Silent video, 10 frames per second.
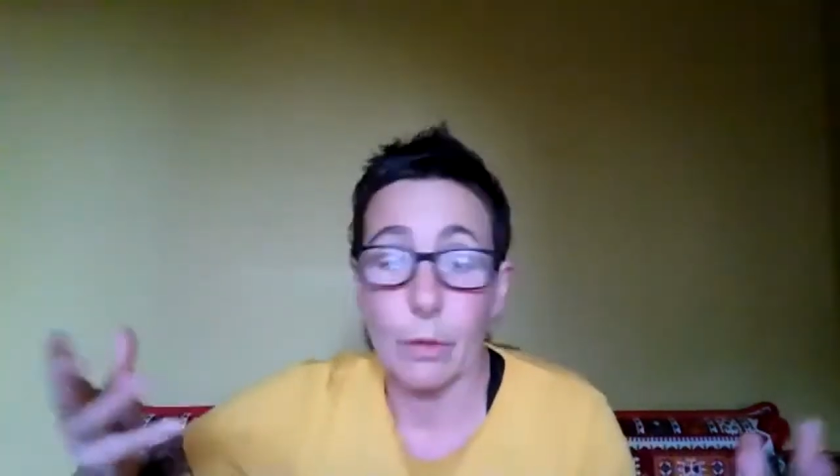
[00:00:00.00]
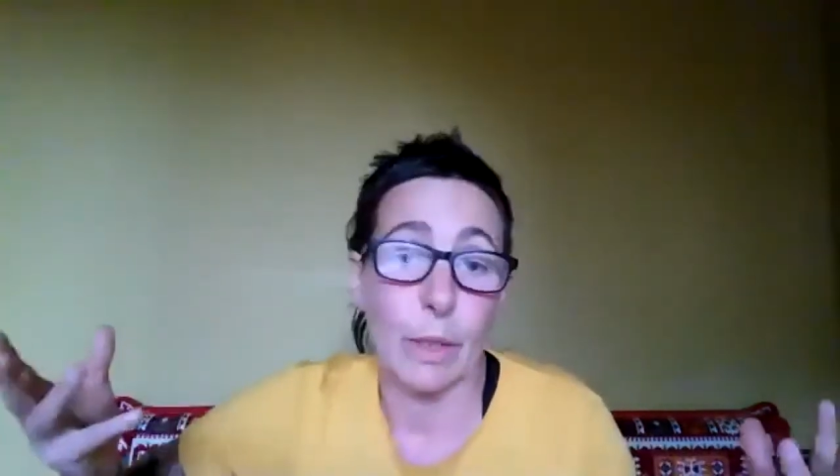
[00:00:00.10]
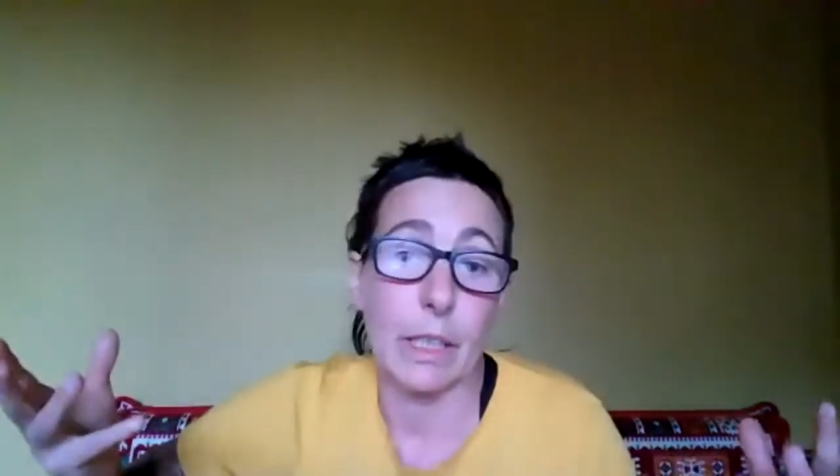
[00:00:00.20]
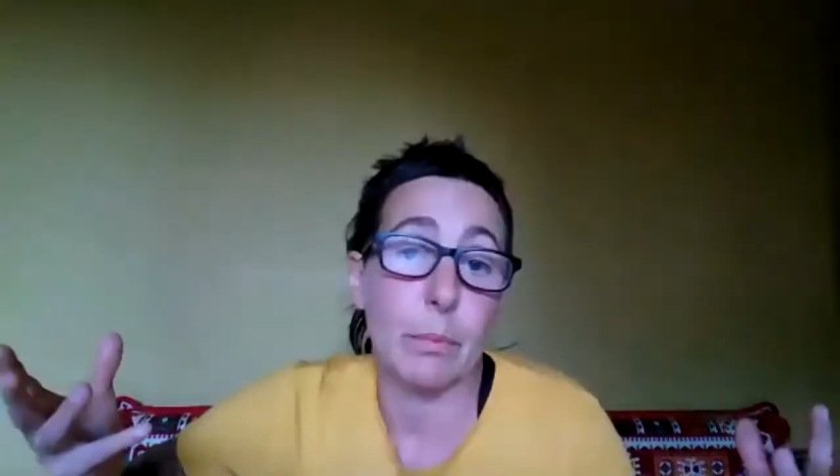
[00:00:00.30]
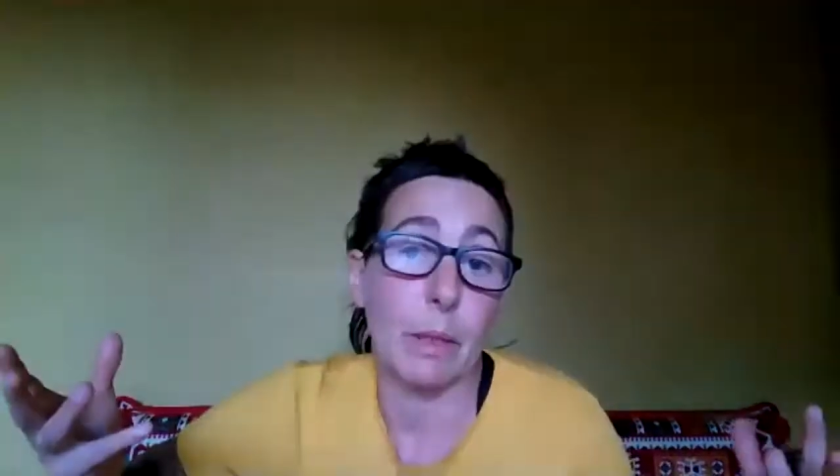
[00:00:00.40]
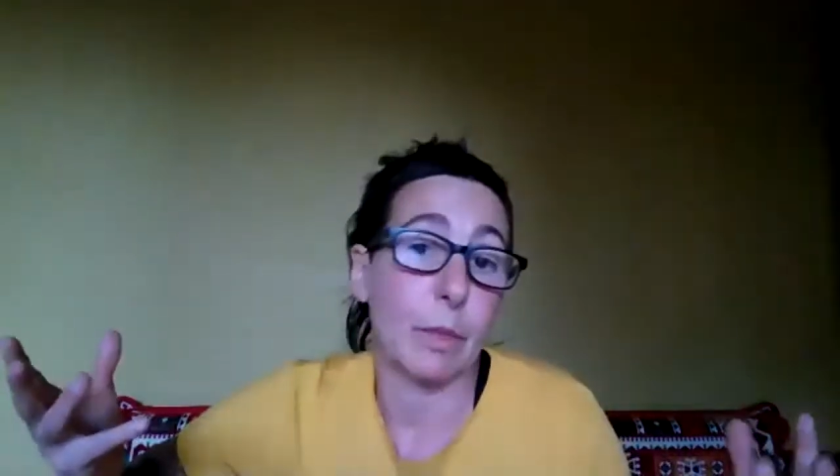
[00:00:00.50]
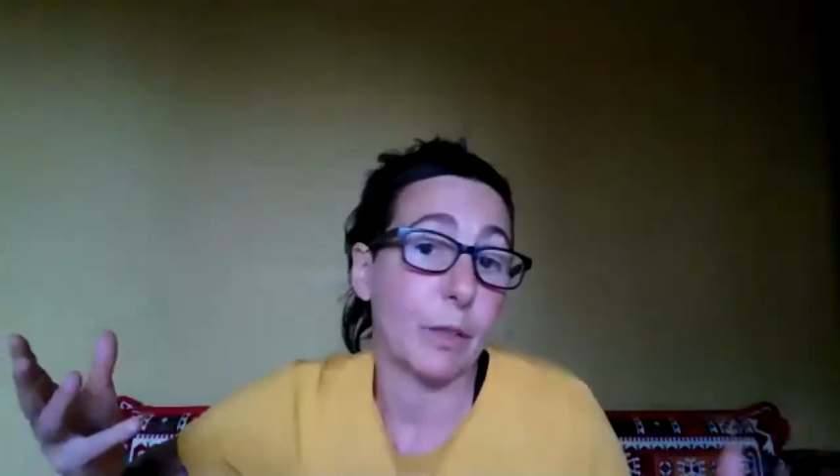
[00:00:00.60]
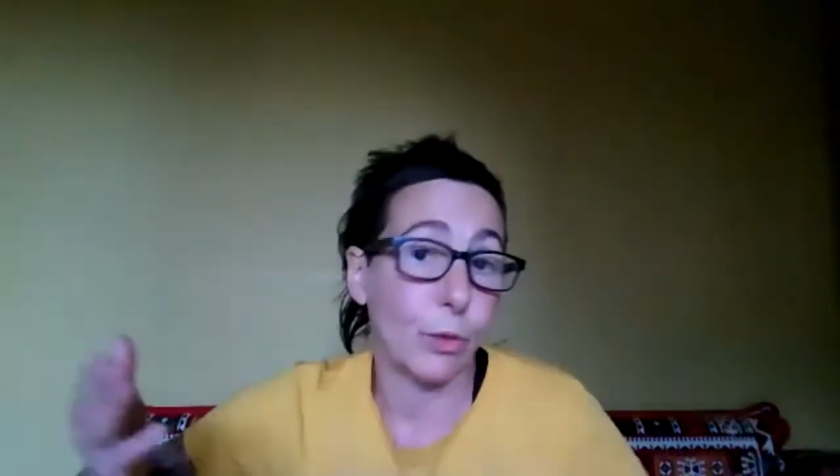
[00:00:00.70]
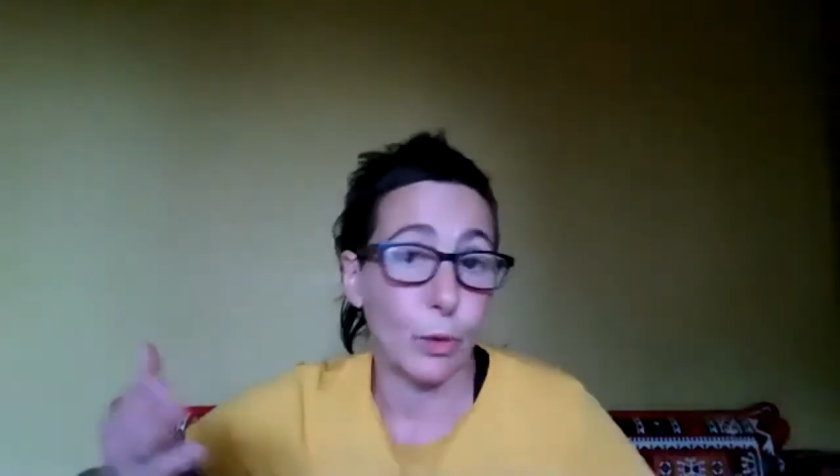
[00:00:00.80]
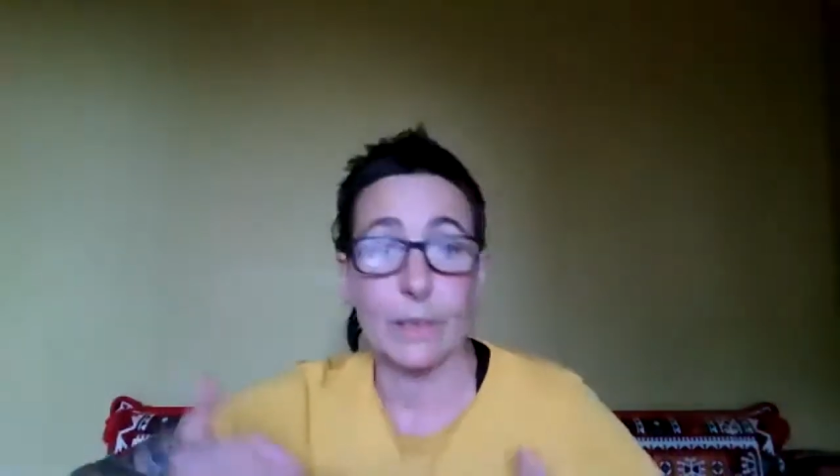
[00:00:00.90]
we're human, we
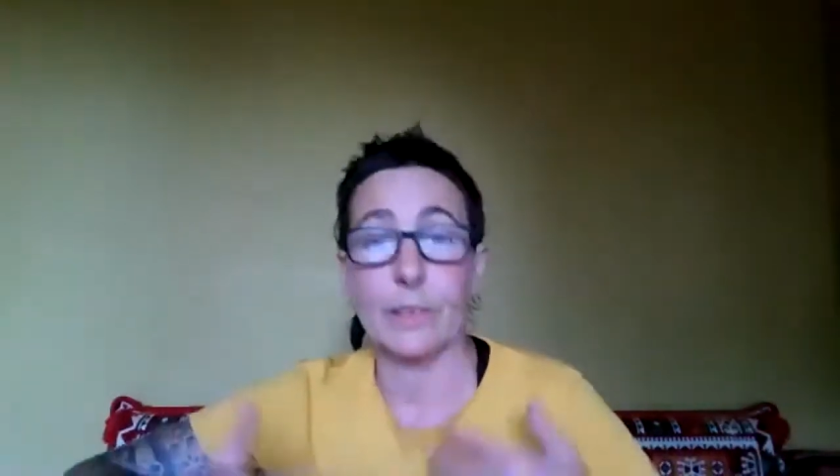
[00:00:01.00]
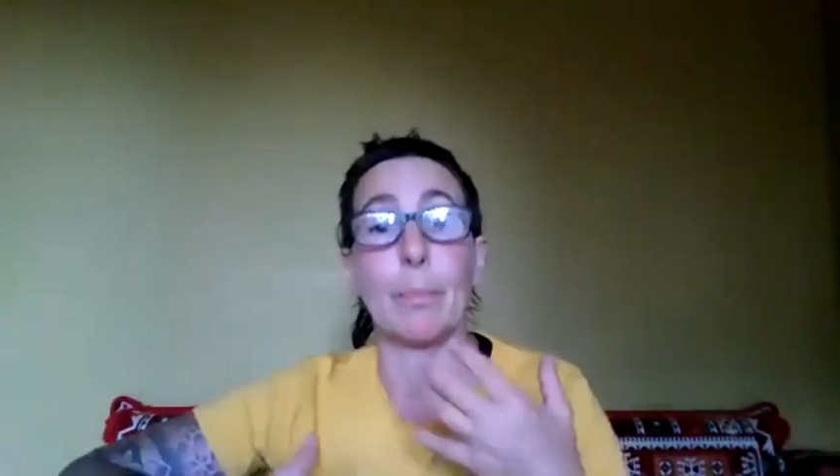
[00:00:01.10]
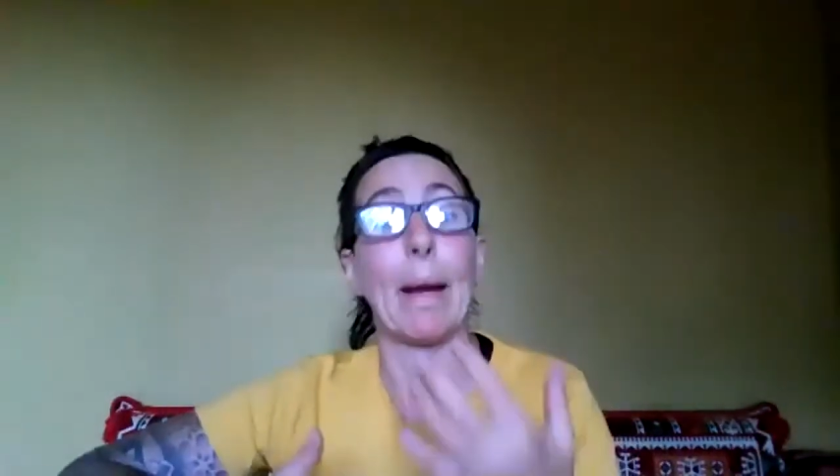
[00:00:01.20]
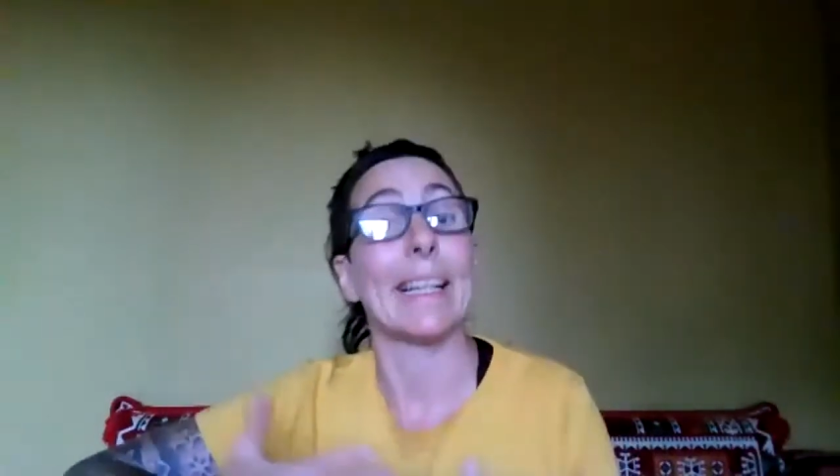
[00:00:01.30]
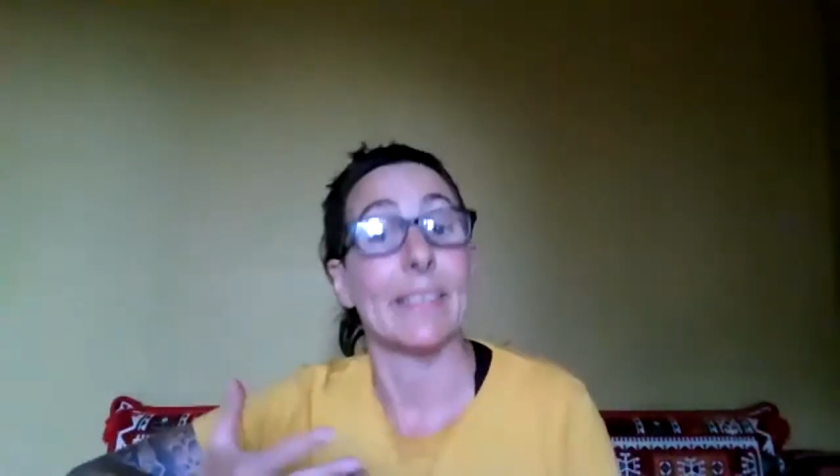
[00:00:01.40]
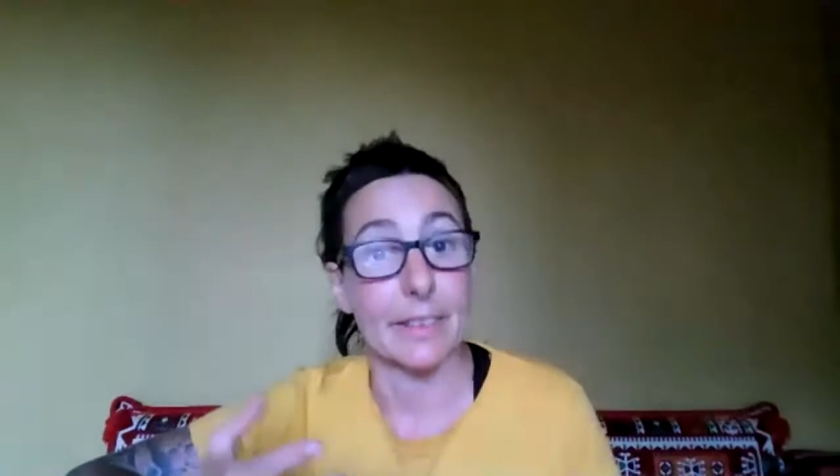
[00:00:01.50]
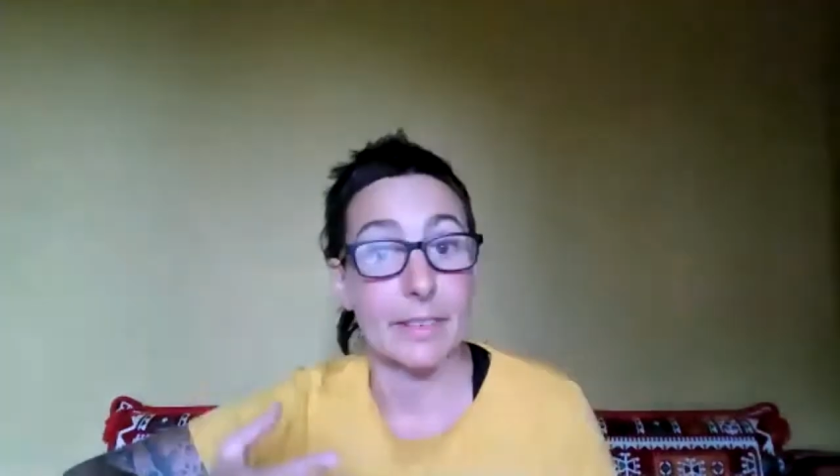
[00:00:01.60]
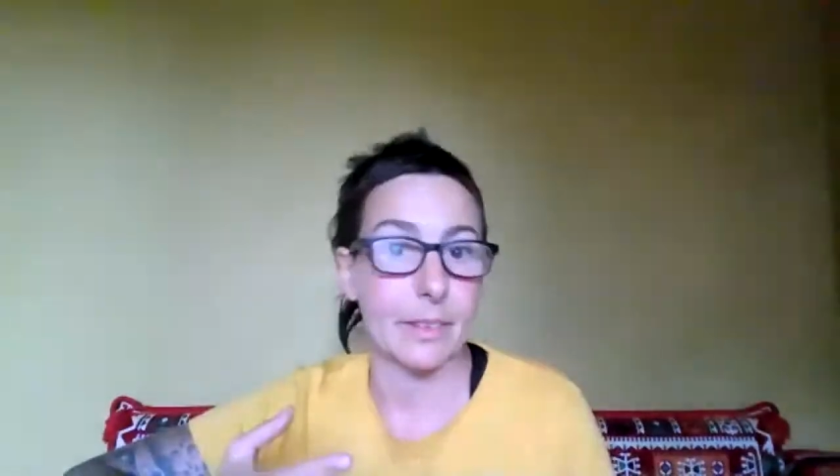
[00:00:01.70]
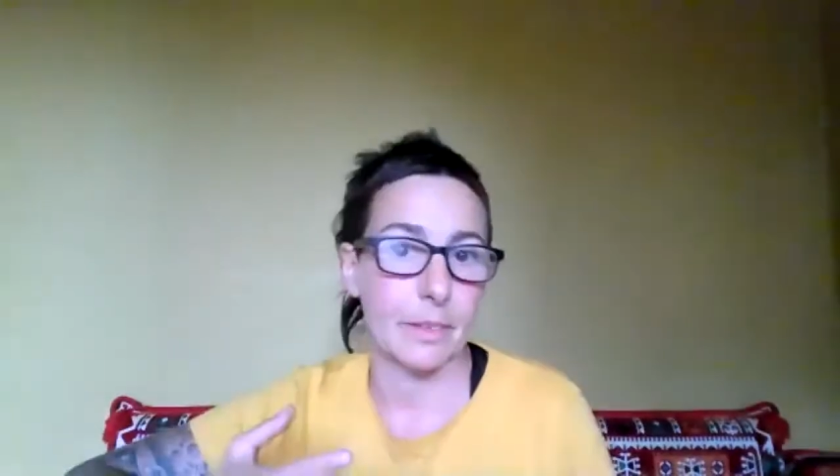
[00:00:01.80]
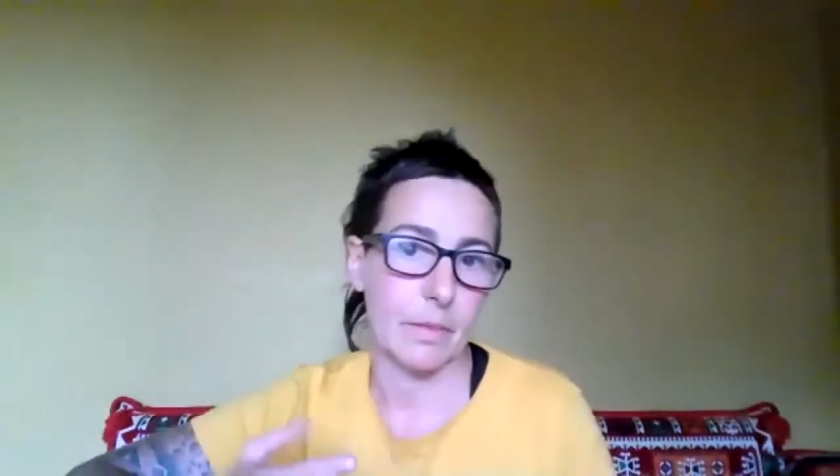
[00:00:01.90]
fall into
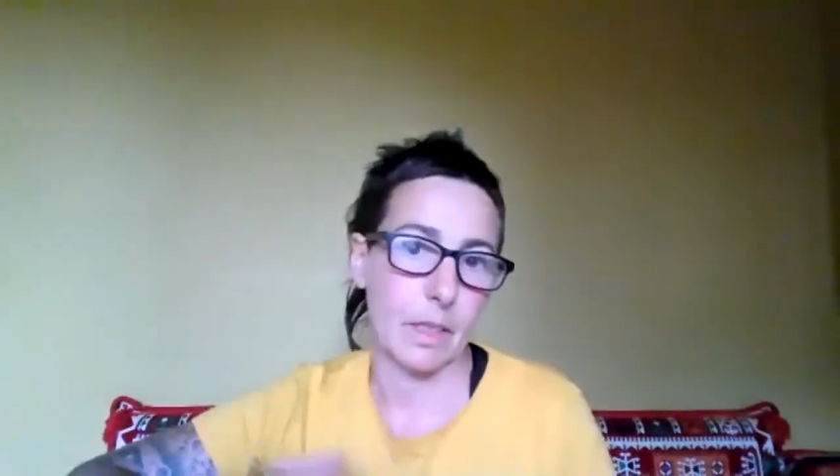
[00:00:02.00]
patterns,